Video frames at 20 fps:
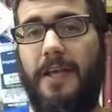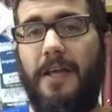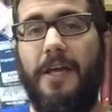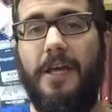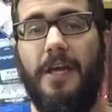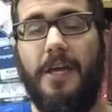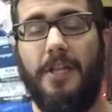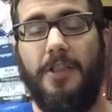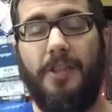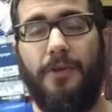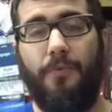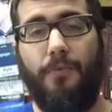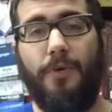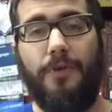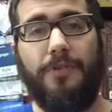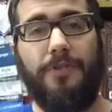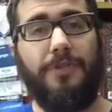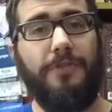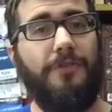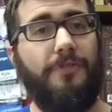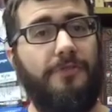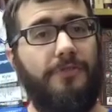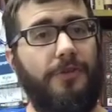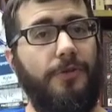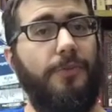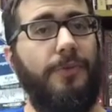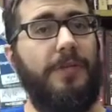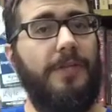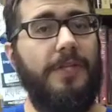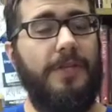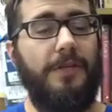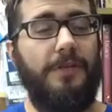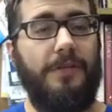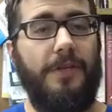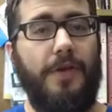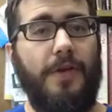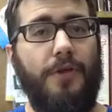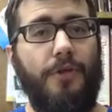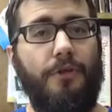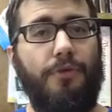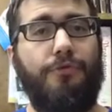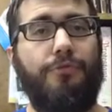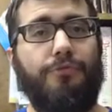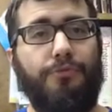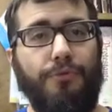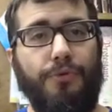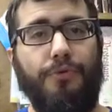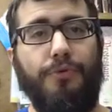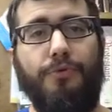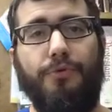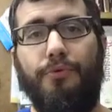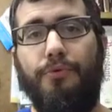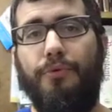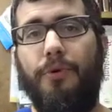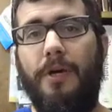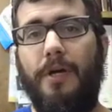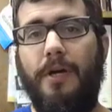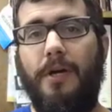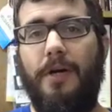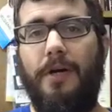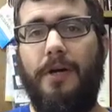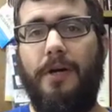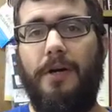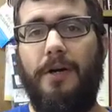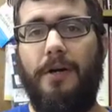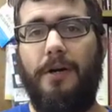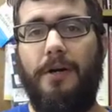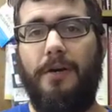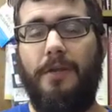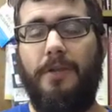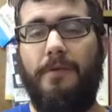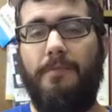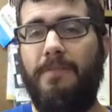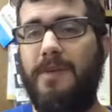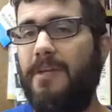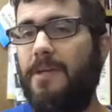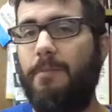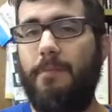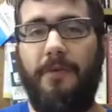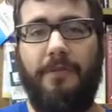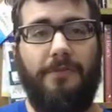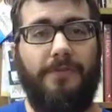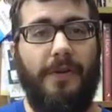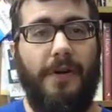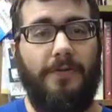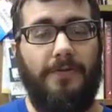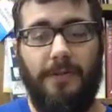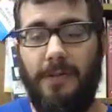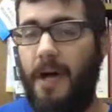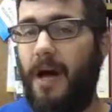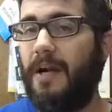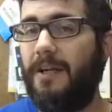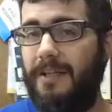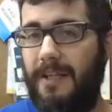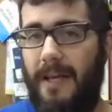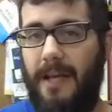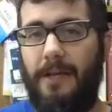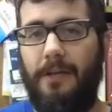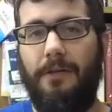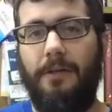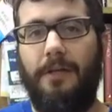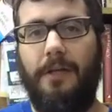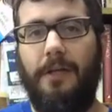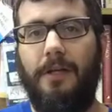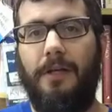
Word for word: that, that we're still viewing this through uh, the medium of, of lockdown.